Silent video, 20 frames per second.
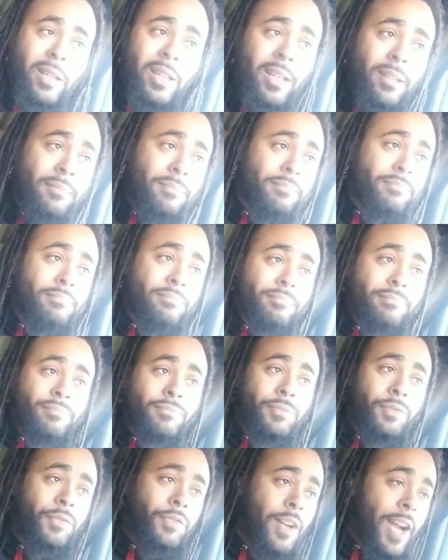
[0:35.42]
it
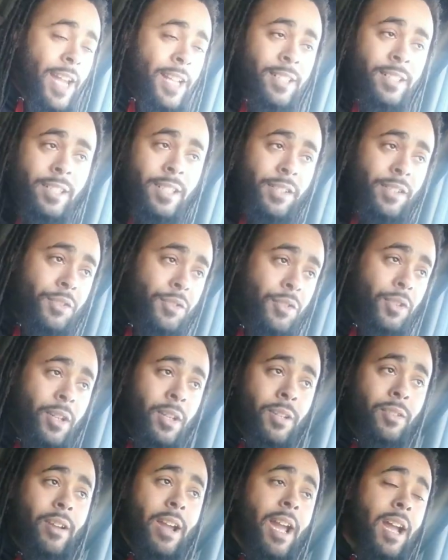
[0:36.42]
fighting other
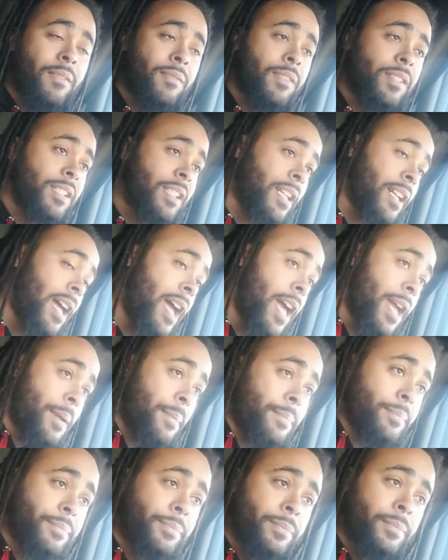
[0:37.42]
truck drivers, it
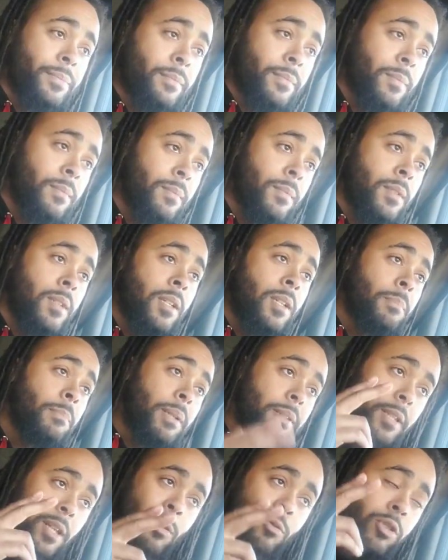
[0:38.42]
ain't.
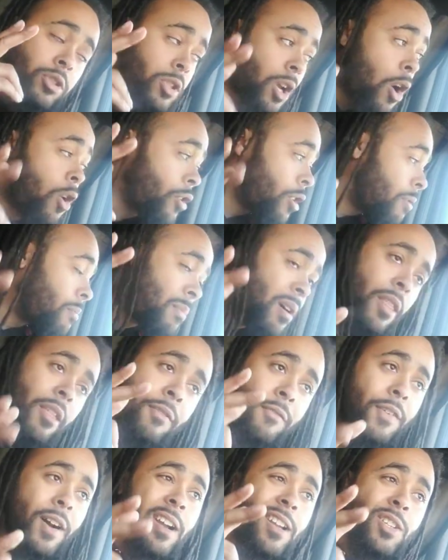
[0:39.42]
But don't show them
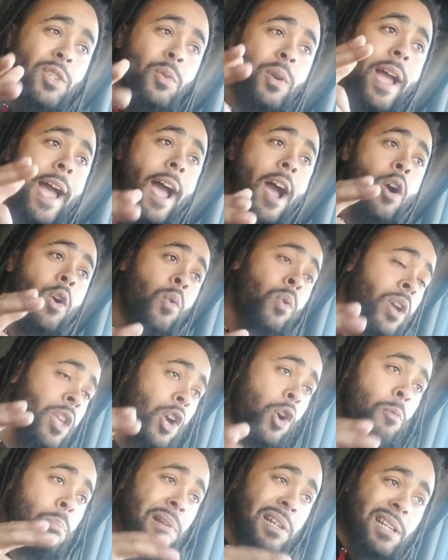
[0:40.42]
motherfuckers you got home in
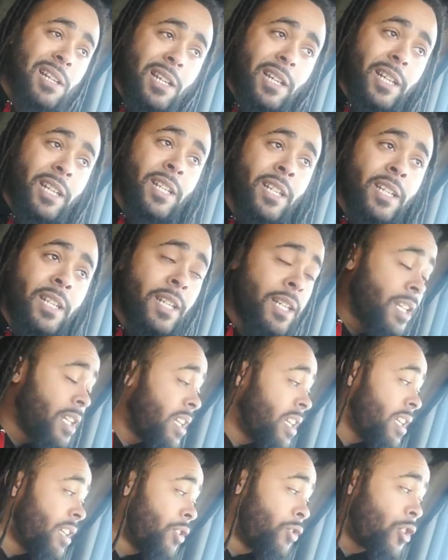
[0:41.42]
your blood.
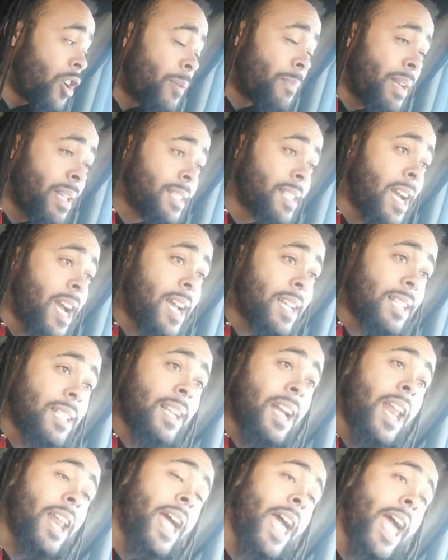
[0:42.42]
You know how many times,
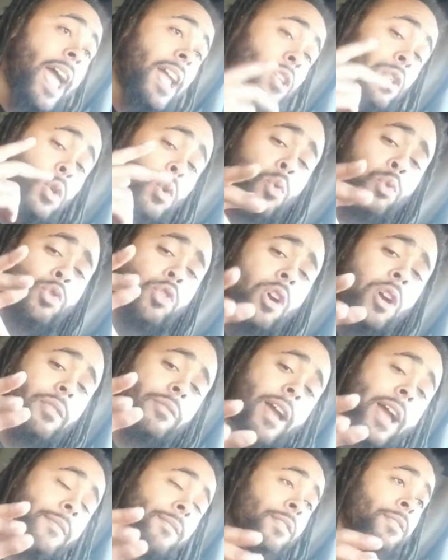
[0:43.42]
look, I done had two truck
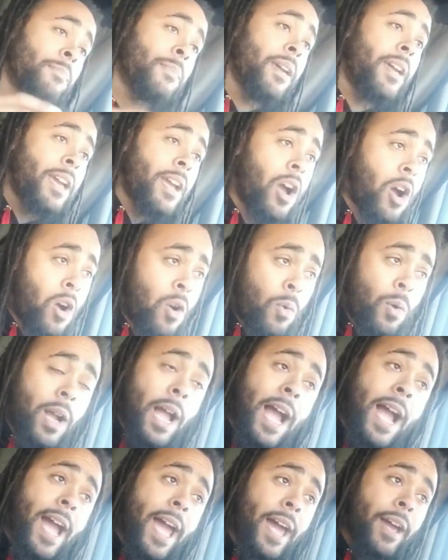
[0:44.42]
drivers, man, on
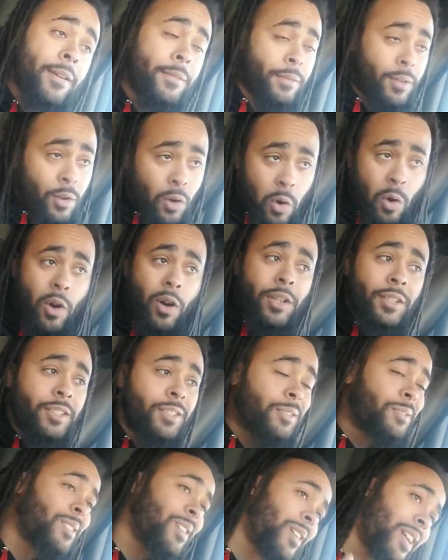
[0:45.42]
God. Of
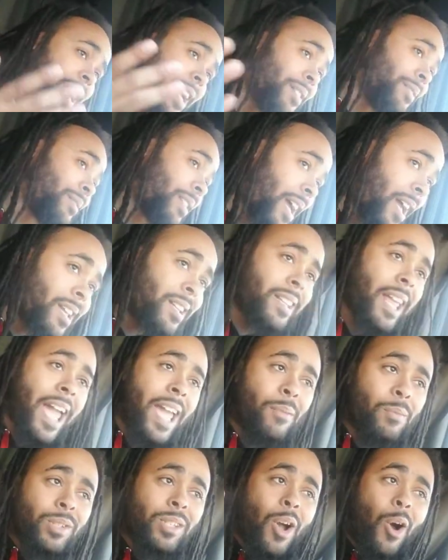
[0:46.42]
course, you know,
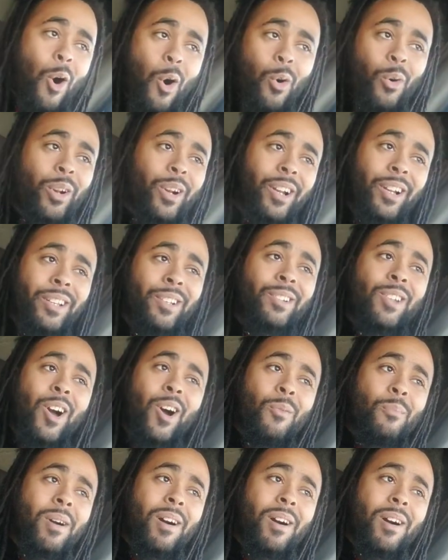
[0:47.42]
they was older, you know,